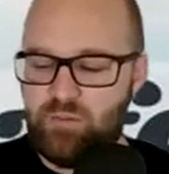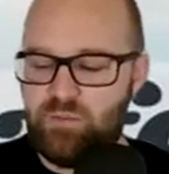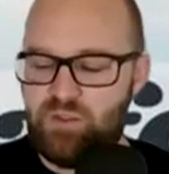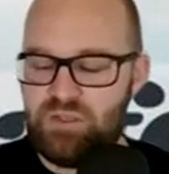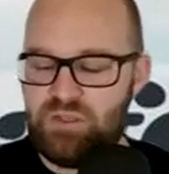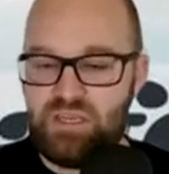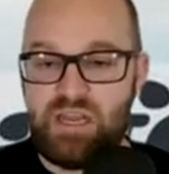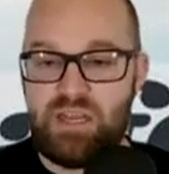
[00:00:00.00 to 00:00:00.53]
But
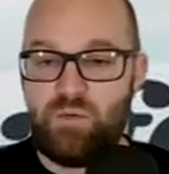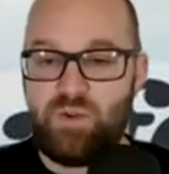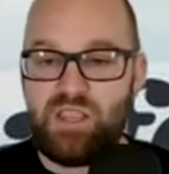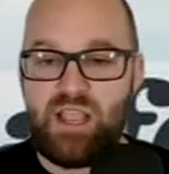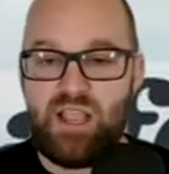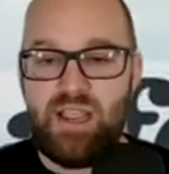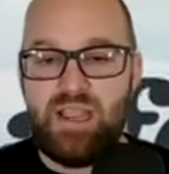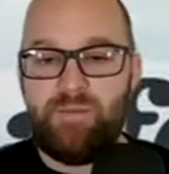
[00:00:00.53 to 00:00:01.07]

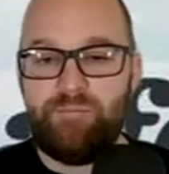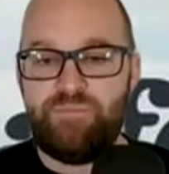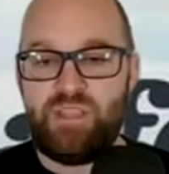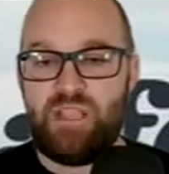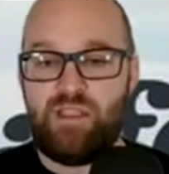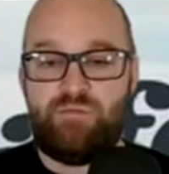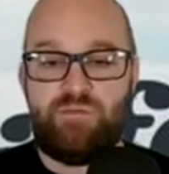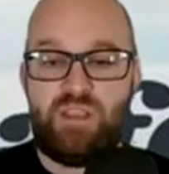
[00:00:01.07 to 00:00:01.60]
anyway,
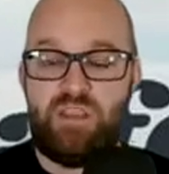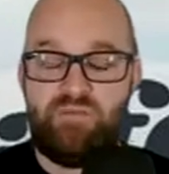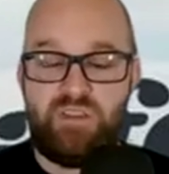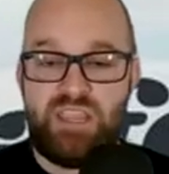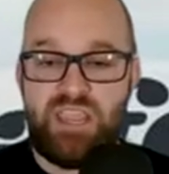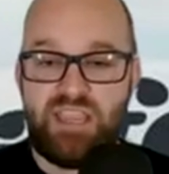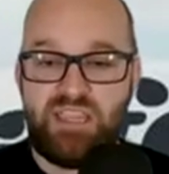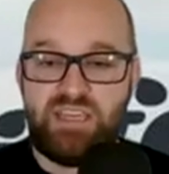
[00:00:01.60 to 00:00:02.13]
if you
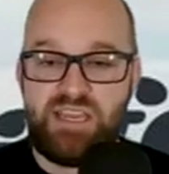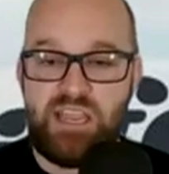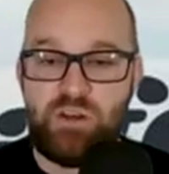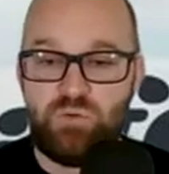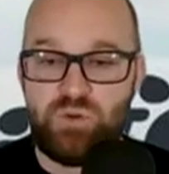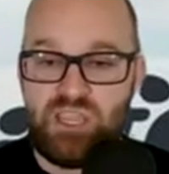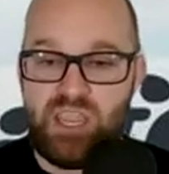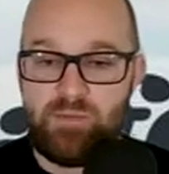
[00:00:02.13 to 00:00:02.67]
can't get down
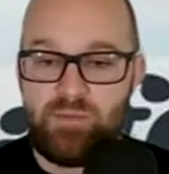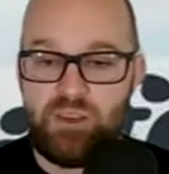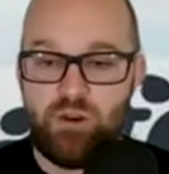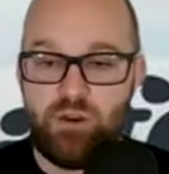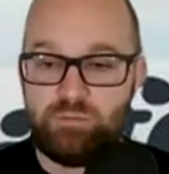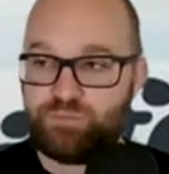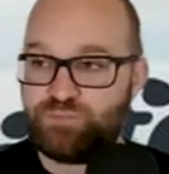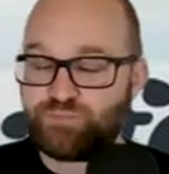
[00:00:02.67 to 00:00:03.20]
to a game
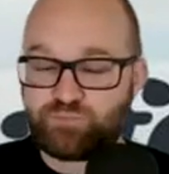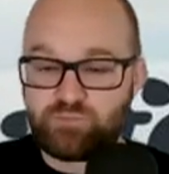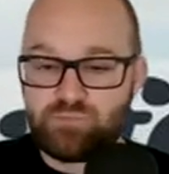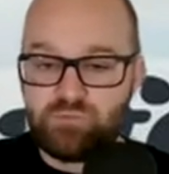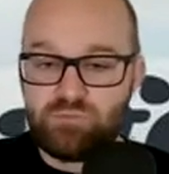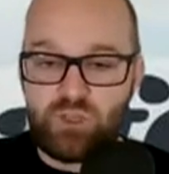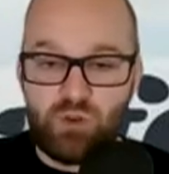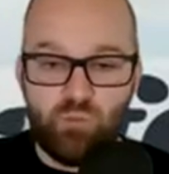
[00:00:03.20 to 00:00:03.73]
here,
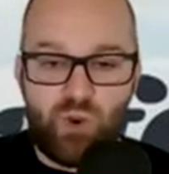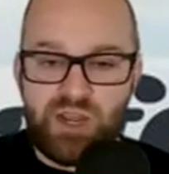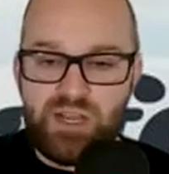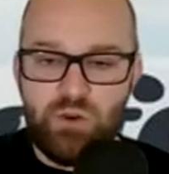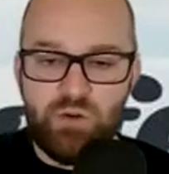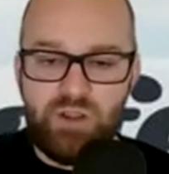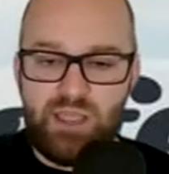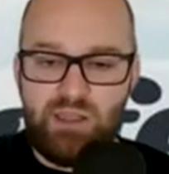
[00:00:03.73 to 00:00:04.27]
right
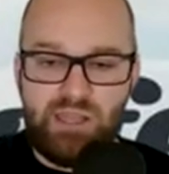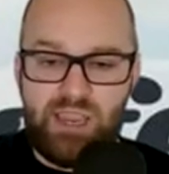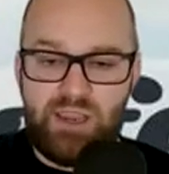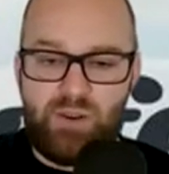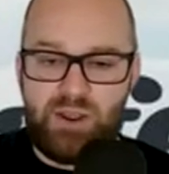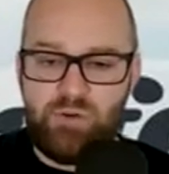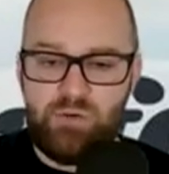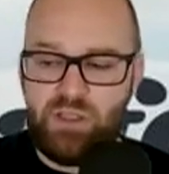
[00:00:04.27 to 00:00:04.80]
here in
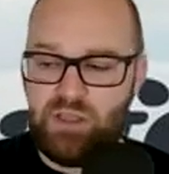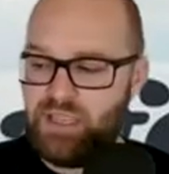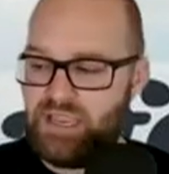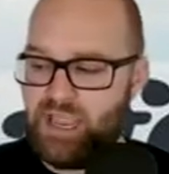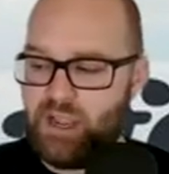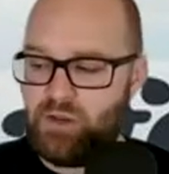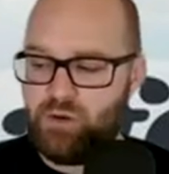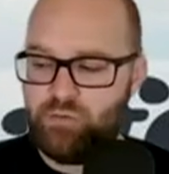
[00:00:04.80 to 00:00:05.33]
LA
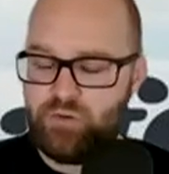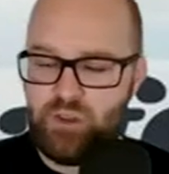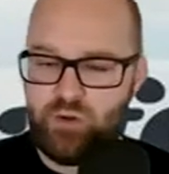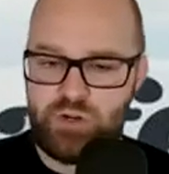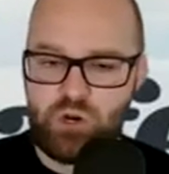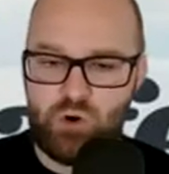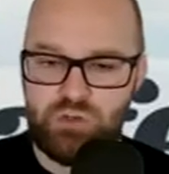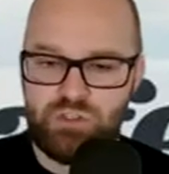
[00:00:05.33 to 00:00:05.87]
County, over there in
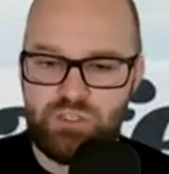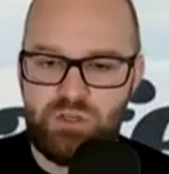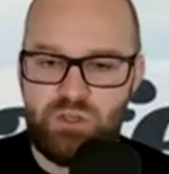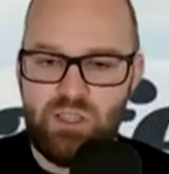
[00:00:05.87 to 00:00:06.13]
Carson,